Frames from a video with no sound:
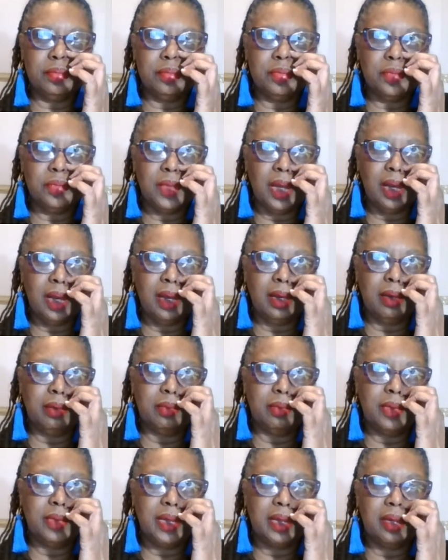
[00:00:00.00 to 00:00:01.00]

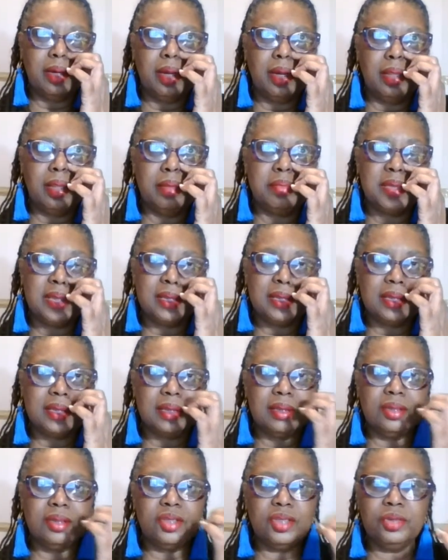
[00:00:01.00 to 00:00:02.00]
what do you call them?
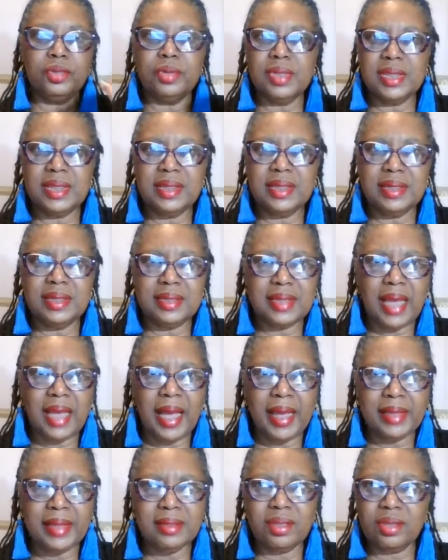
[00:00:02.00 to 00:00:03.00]
Students in
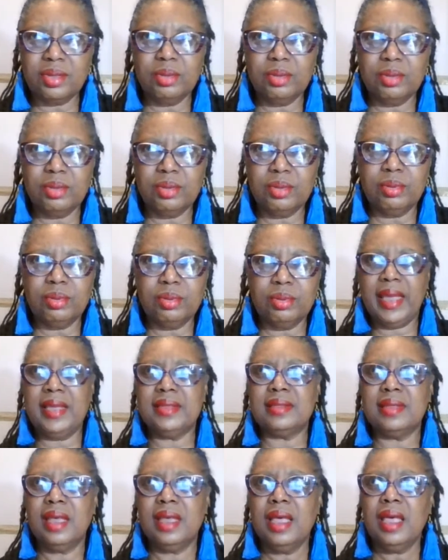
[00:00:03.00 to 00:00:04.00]
design school, I guess.
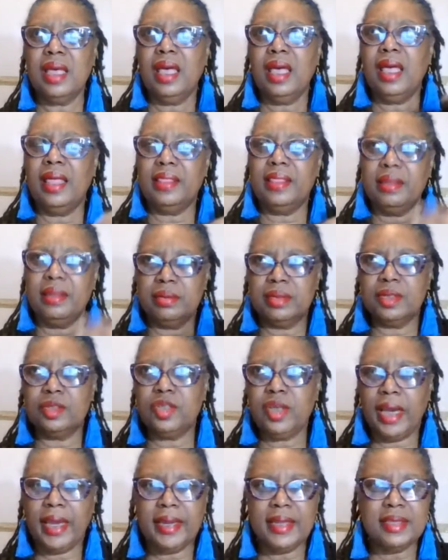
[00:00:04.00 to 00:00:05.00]
And there was a
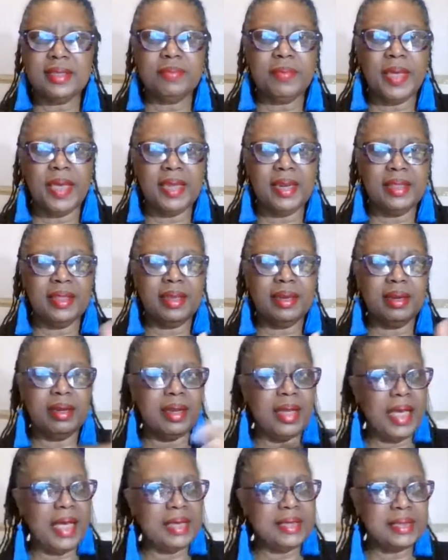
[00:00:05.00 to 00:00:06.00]
Chinese man in there
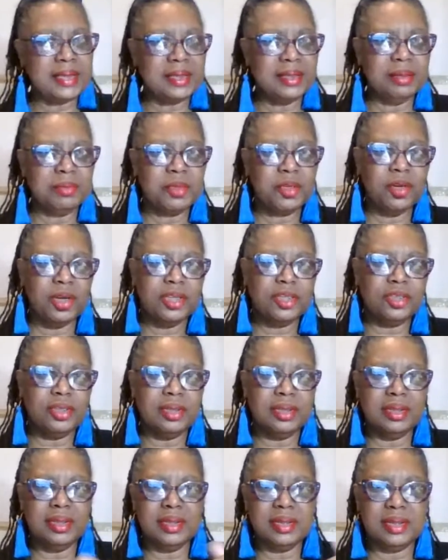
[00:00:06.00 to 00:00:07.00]
asking them
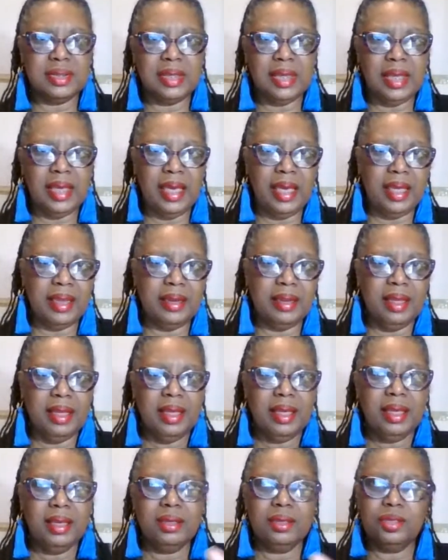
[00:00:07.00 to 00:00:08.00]
questions, and
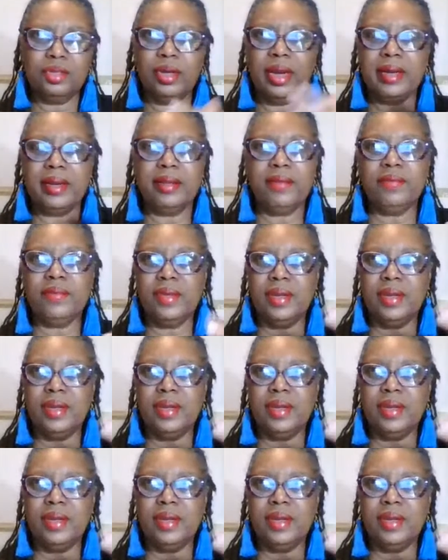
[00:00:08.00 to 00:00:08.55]
you're trying to